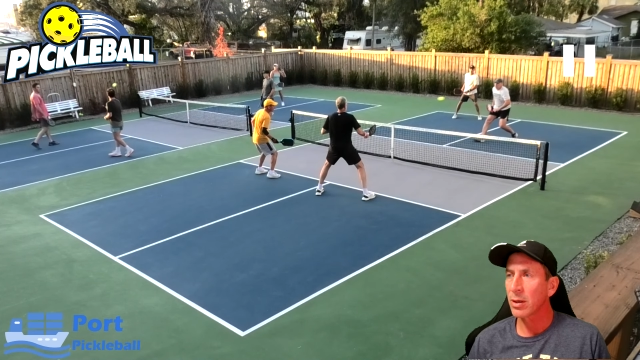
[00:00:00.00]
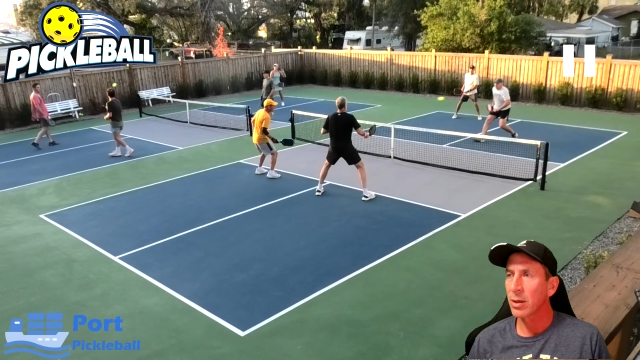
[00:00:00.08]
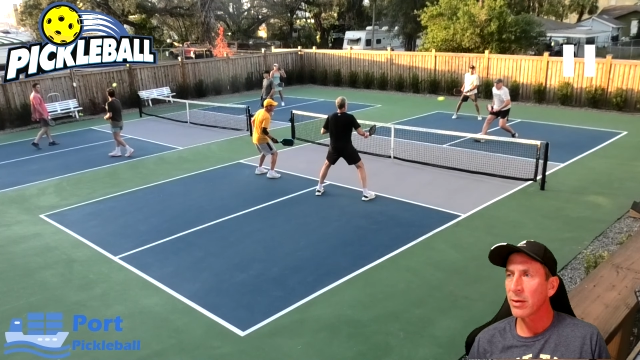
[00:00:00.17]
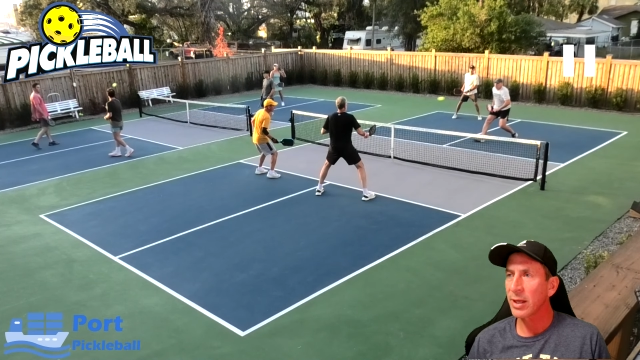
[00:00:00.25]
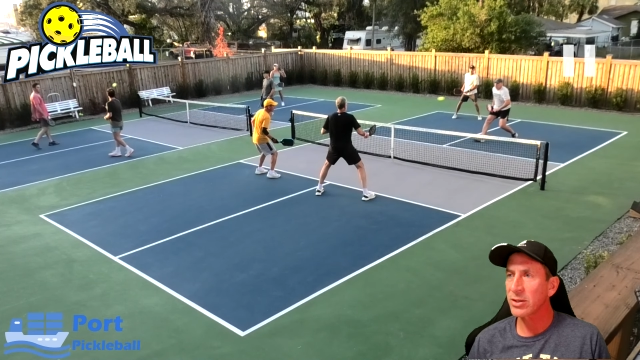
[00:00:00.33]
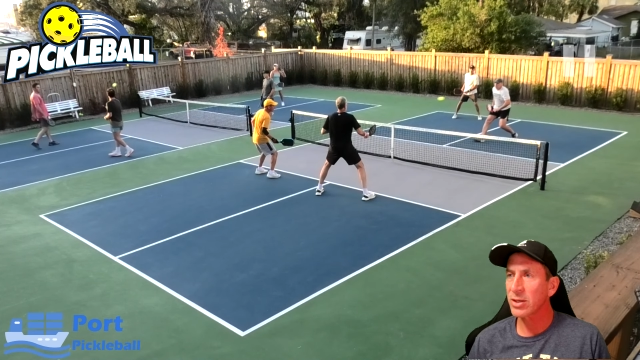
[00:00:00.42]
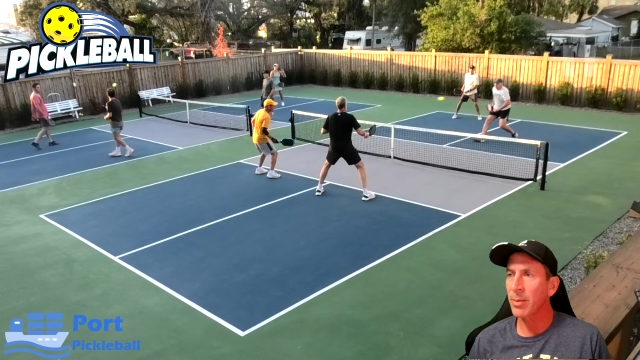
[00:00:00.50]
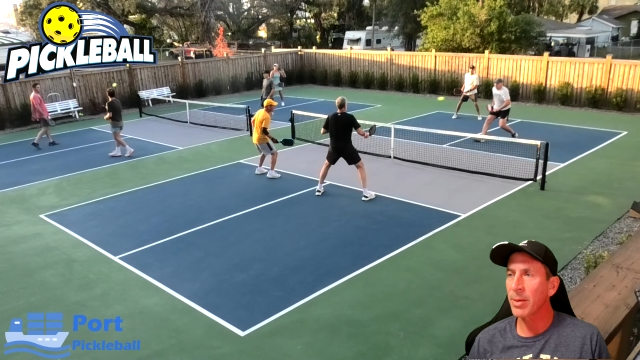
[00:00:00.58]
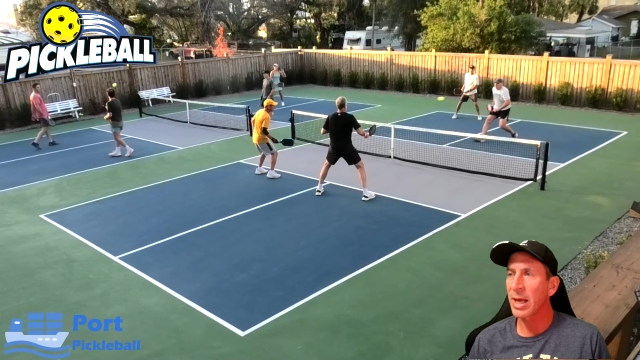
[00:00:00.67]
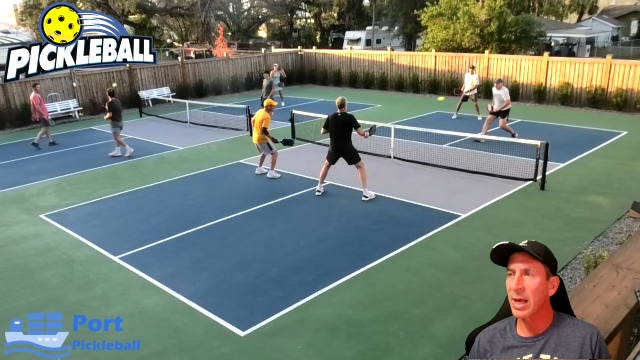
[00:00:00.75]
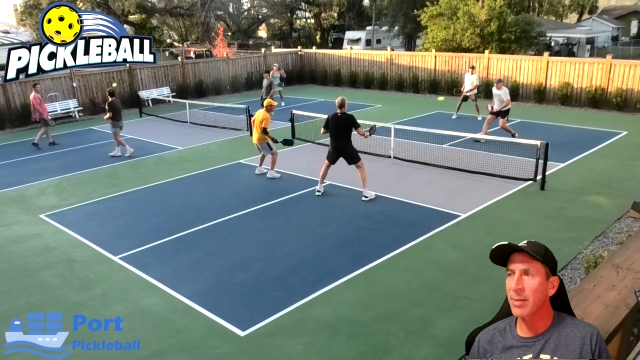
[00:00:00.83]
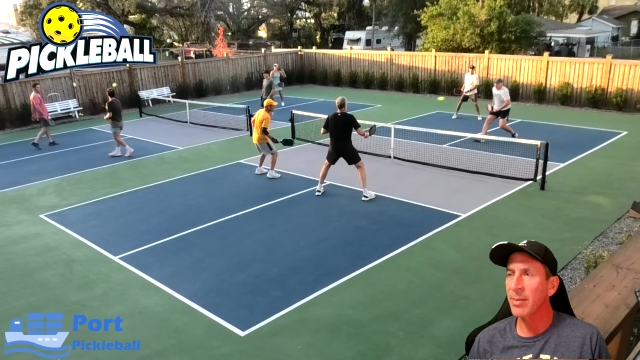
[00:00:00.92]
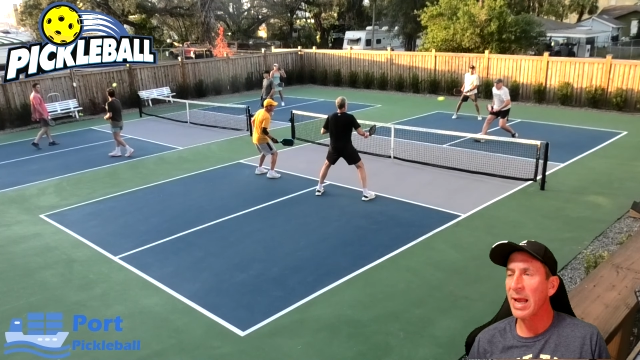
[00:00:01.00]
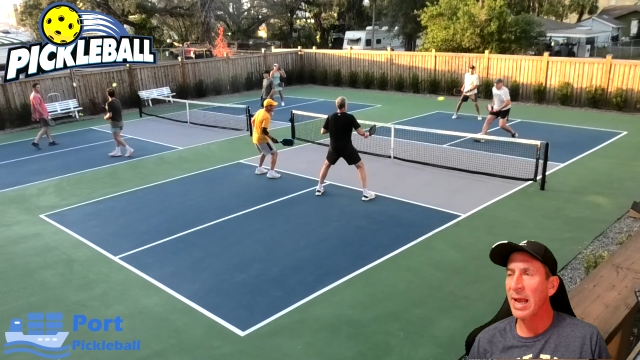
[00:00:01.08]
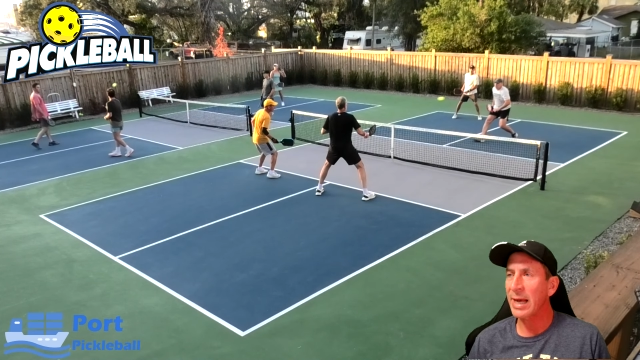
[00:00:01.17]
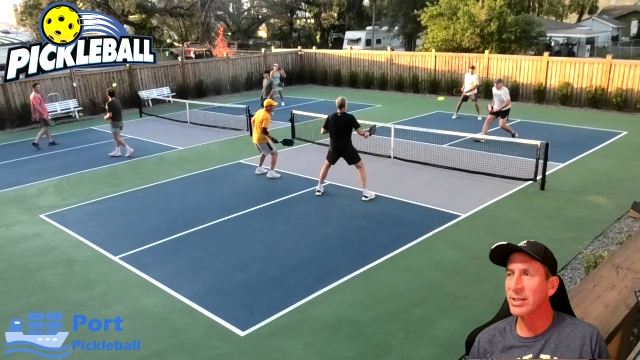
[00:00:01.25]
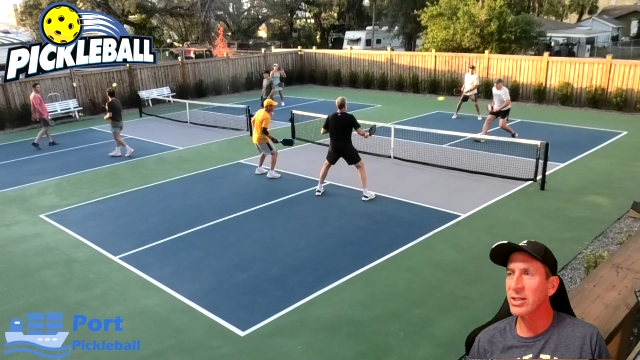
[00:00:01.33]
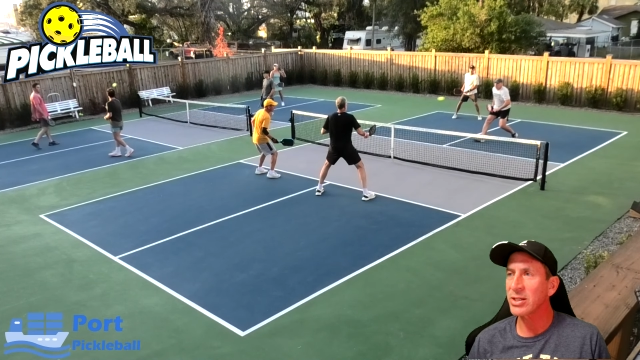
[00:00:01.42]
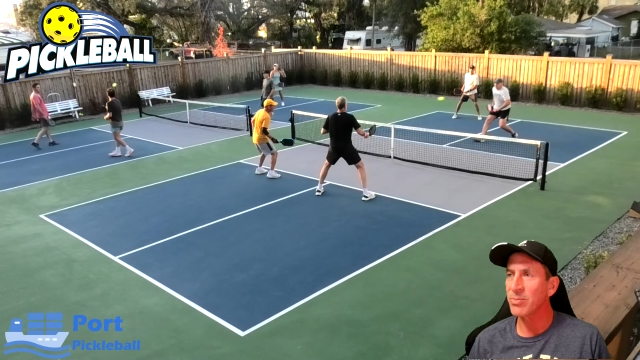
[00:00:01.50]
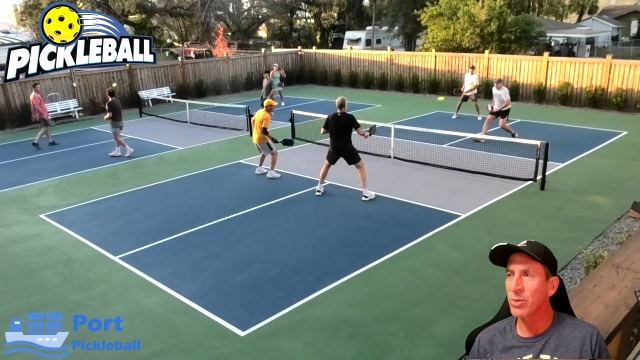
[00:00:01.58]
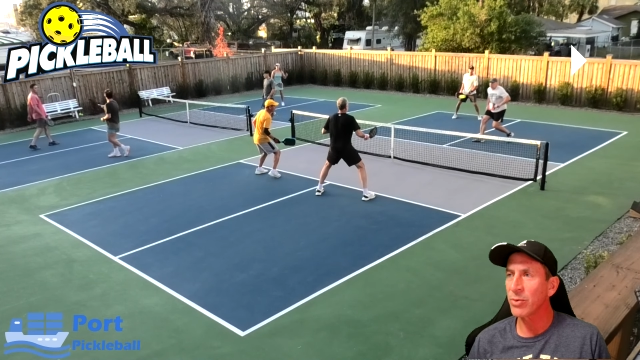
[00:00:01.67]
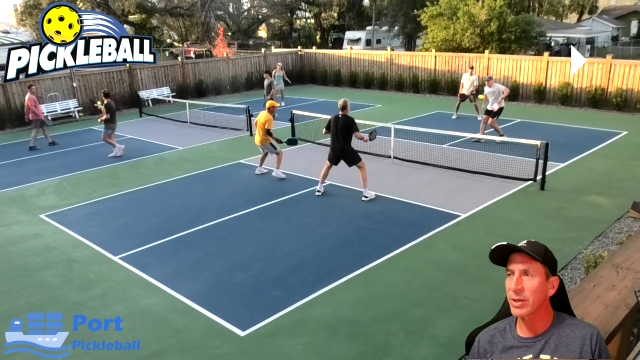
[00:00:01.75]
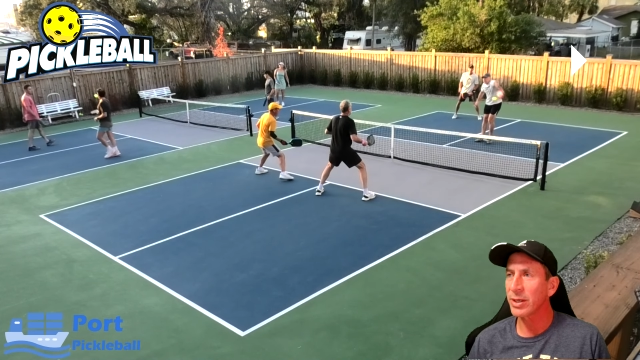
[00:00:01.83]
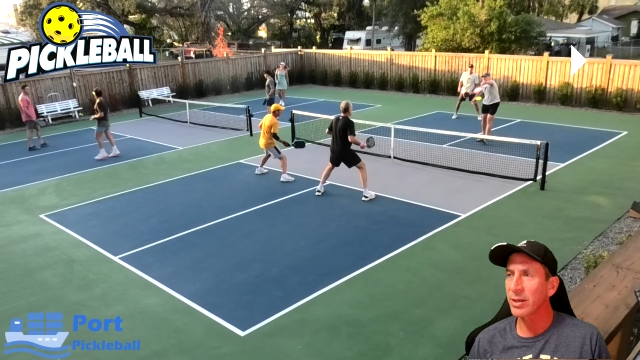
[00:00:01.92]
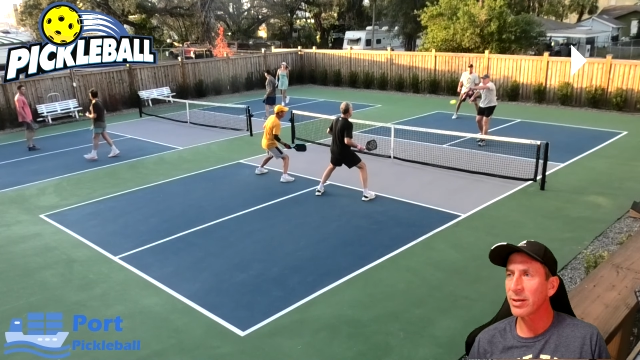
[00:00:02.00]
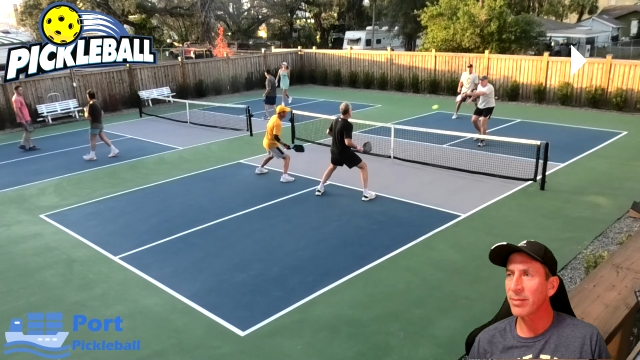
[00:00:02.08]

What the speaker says: That's coming at him as he's moving.